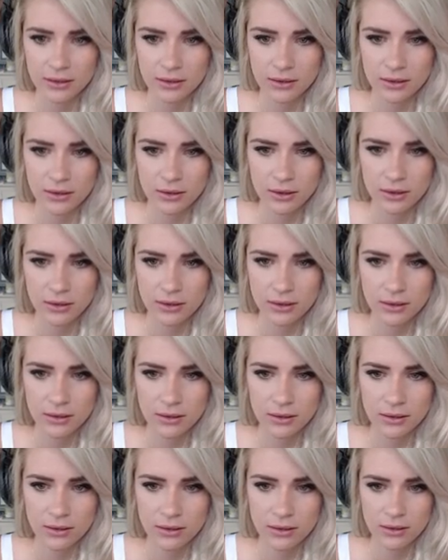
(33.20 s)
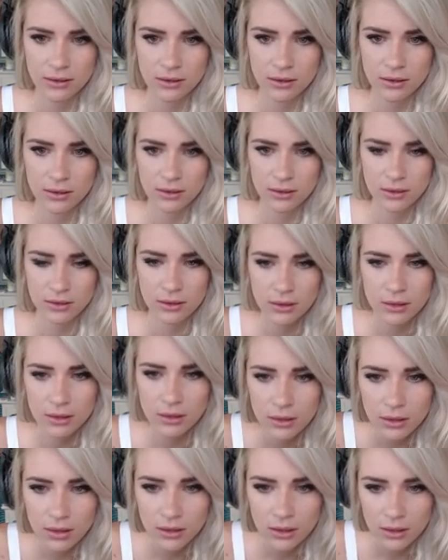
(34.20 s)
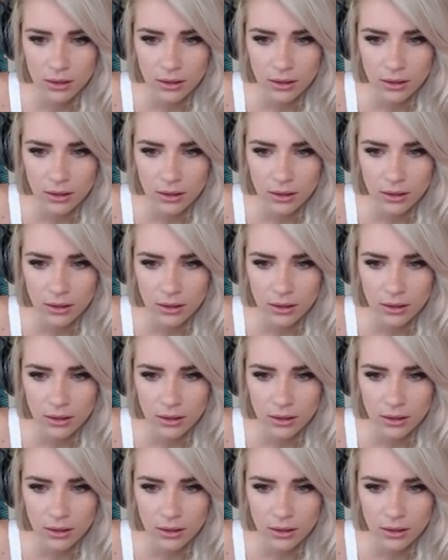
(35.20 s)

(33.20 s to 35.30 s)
Nothing is said.